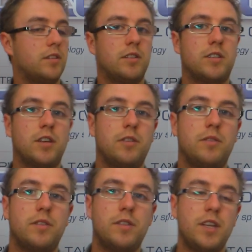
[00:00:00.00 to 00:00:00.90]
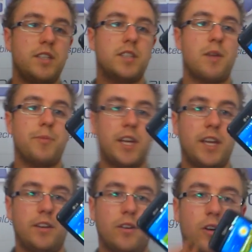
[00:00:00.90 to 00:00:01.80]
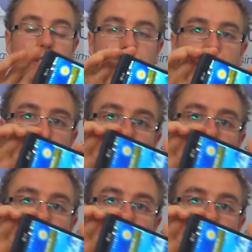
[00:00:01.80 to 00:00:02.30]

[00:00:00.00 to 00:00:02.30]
So this is coming in on the